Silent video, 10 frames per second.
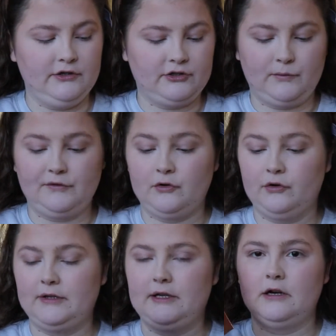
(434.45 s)
So we've
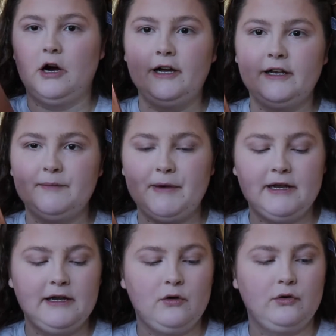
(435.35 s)
got the highlight
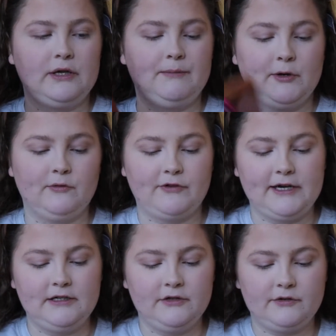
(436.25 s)
palette or the Beyond
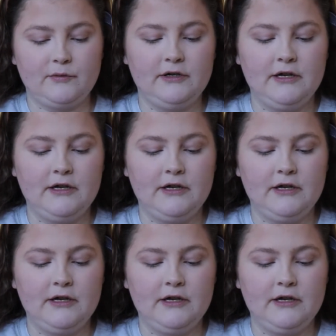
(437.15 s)
Radiance one.